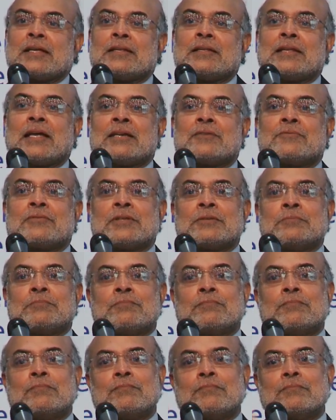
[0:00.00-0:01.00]
that will
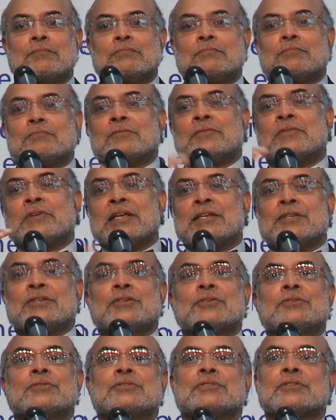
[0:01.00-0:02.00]

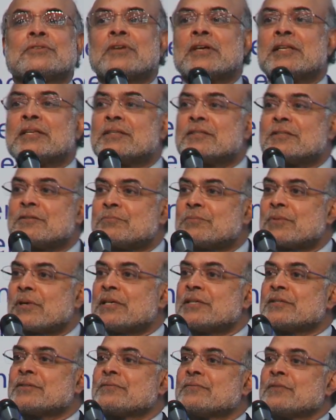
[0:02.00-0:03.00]
reduce the relative
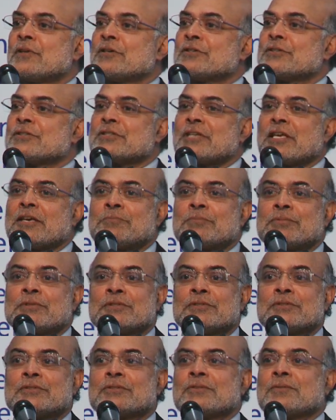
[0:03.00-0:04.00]
price of non
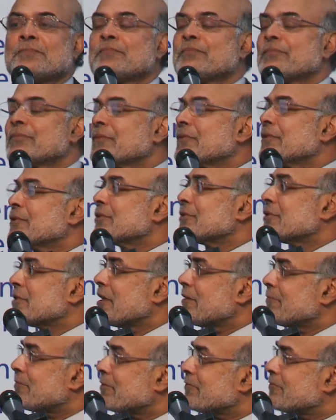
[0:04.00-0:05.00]
staples to
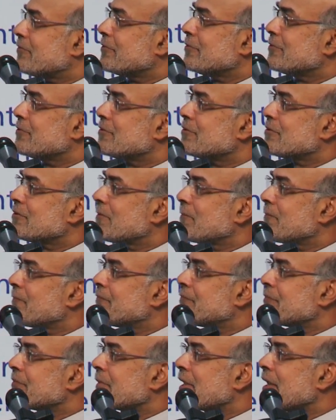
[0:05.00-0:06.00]
staple foods.
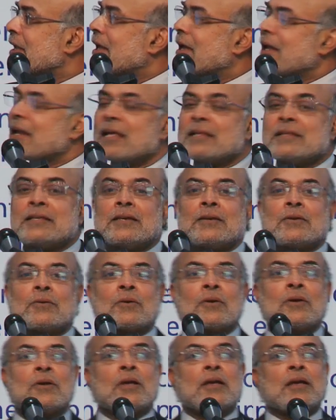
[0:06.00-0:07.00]
And I think
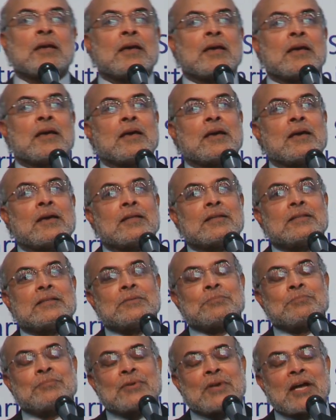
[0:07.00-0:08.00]

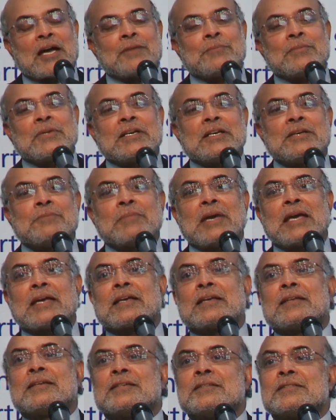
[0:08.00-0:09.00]
the primary
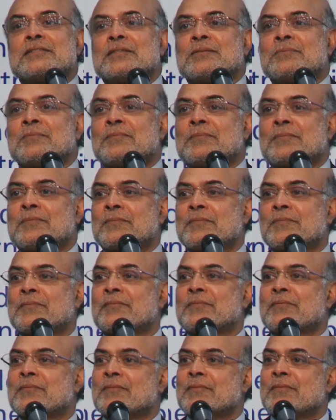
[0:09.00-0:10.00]
mechanism
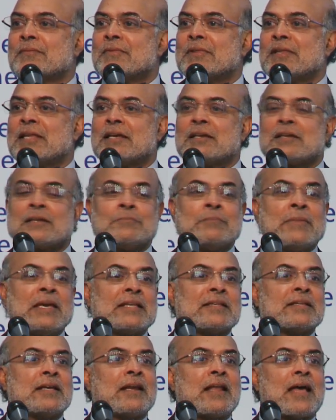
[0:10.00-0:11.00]
that will
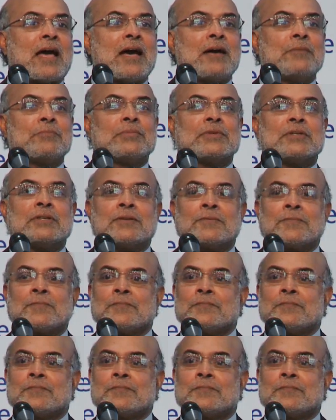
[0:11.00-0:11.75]
make that happen